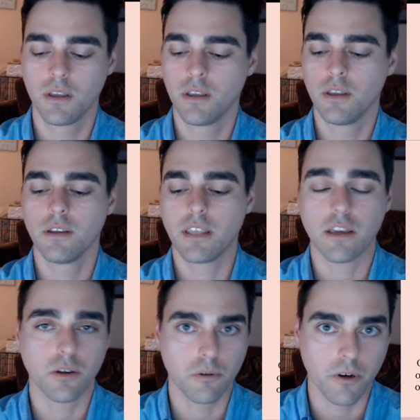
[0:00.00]
Can't go
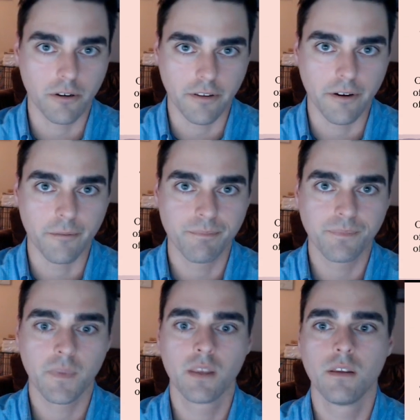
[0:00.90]
wrong there.
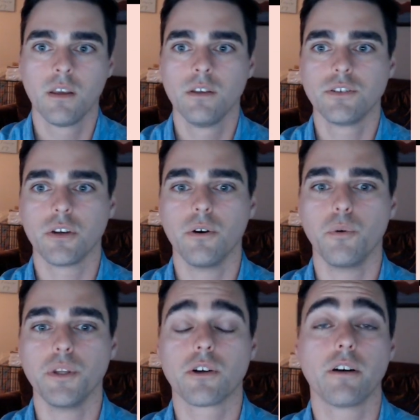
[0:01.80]
So we
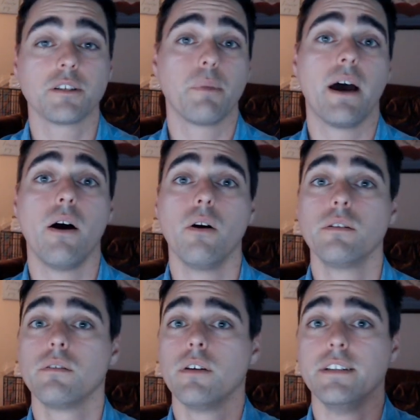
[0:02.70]
talked about
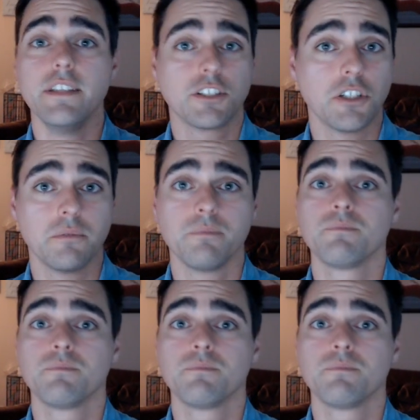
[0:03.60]
addiction.